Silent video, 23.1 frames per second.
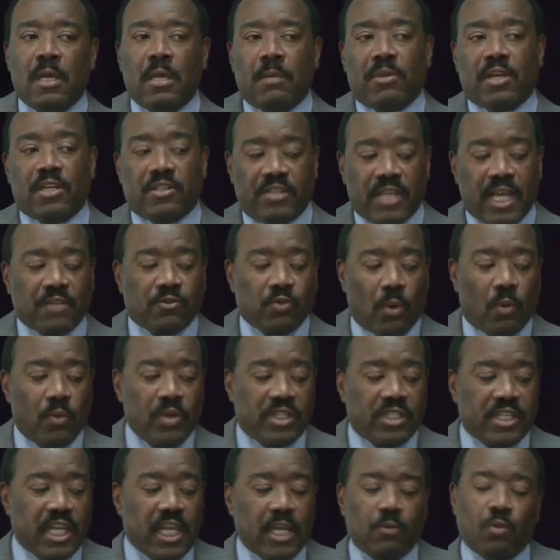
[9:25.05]
because that's what we
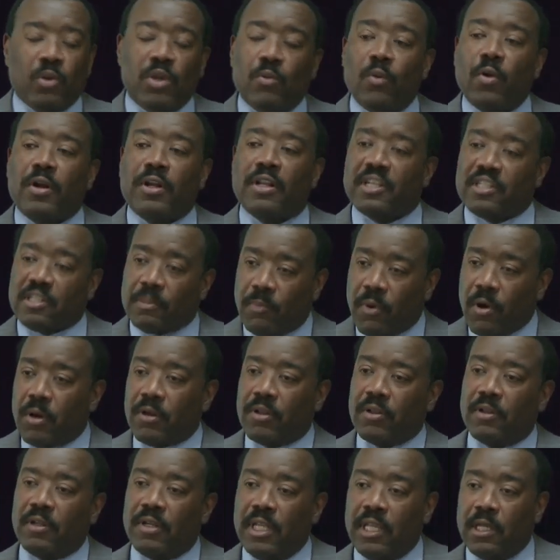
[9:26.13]
said we wanted as a part
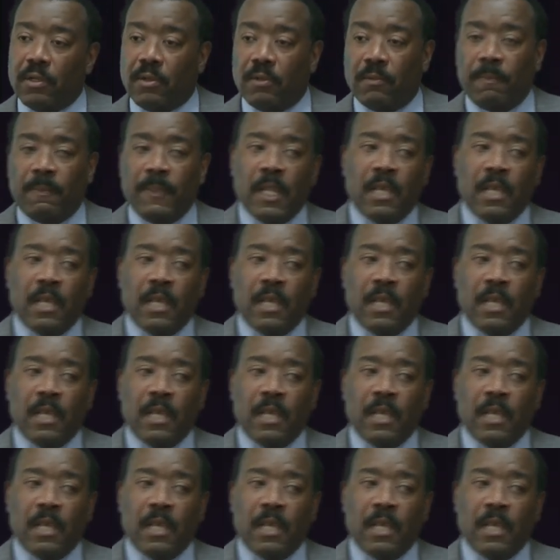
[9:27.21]
of the deal.